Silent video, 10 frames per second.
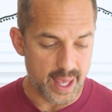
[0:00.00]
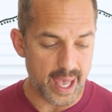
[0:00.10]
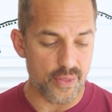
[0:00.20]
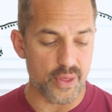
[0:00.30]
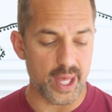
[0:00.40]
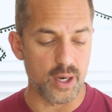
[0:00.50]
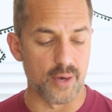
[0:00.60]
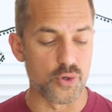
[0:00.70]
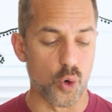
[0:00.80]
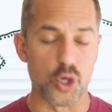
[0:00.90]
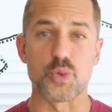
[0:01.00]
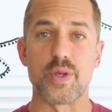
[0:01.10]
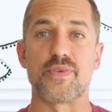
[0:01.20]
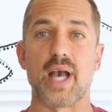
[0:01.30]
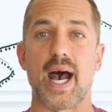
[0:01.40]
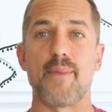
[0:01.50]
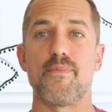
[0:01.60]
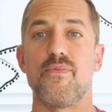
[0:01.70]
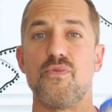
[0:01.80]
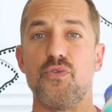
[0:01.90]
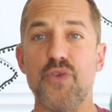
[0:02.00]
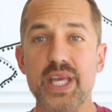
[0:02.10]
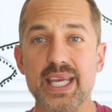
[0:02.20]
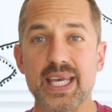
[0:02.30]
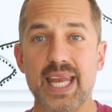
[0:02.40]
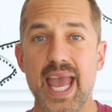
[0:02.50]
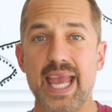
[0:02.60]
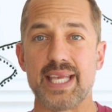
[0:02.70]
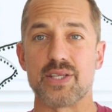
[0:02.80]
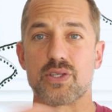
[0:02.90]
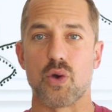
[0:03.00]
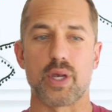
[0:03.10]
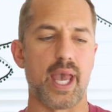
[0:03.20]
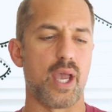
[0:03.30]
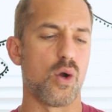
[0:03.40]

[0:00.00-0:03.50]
And then, of course, we've got Veganese, okay?